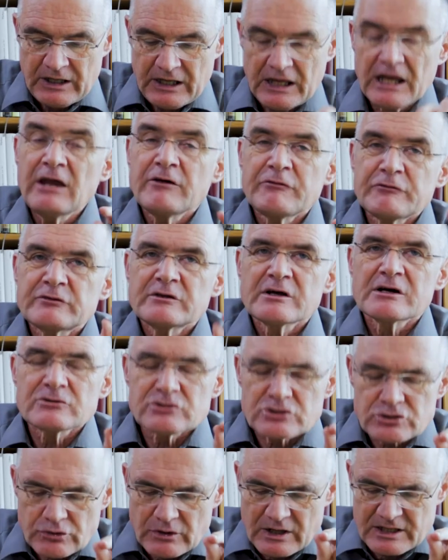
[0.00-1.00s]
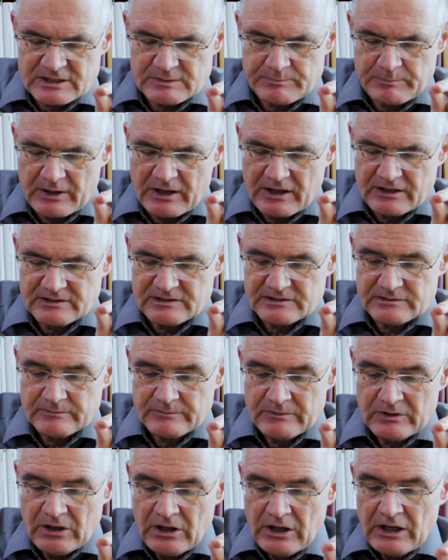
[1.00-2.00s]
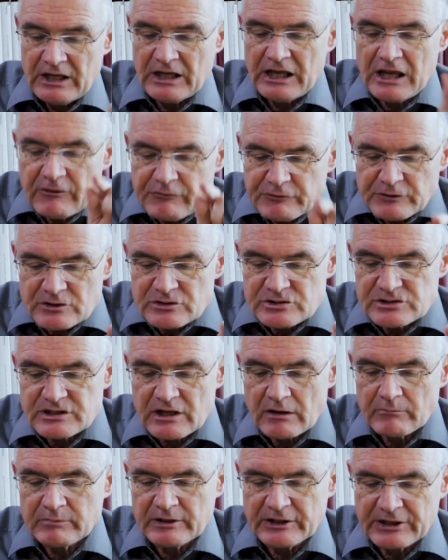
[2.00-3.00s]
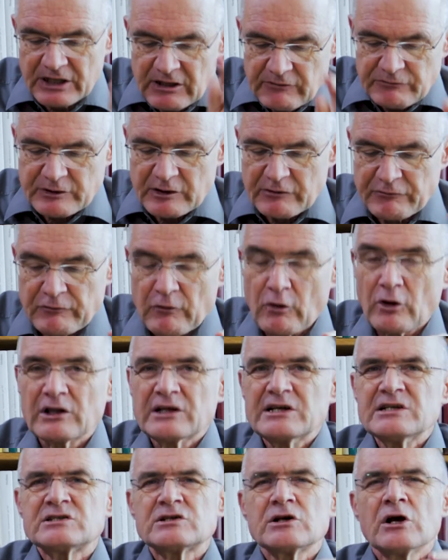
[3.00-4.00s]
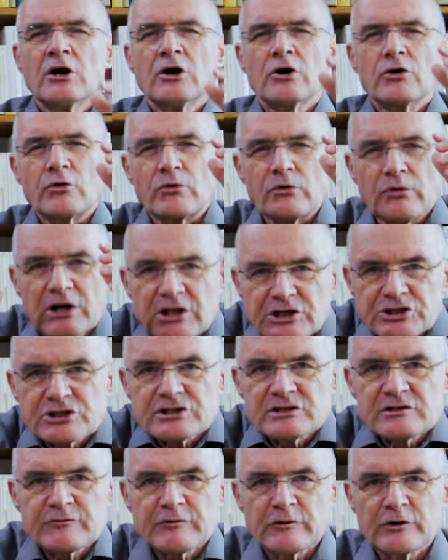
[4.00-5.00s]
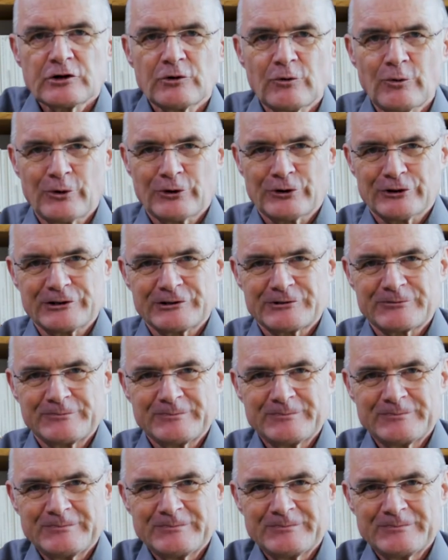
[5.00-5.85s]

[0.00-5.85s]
if their trespass, if their stumbling, if their fall is riches for the world,